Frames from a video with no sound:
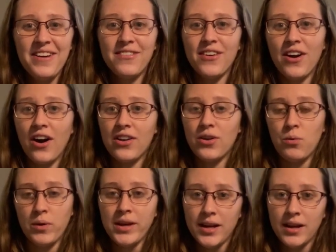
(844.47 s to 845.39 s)
for
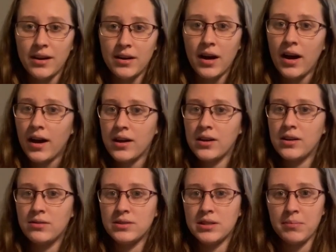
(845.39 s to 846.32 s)
Halloween, I could
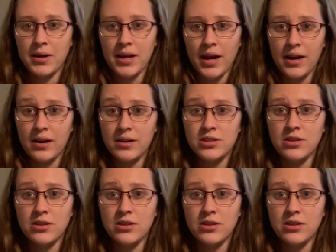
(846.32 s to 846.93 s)
use them again.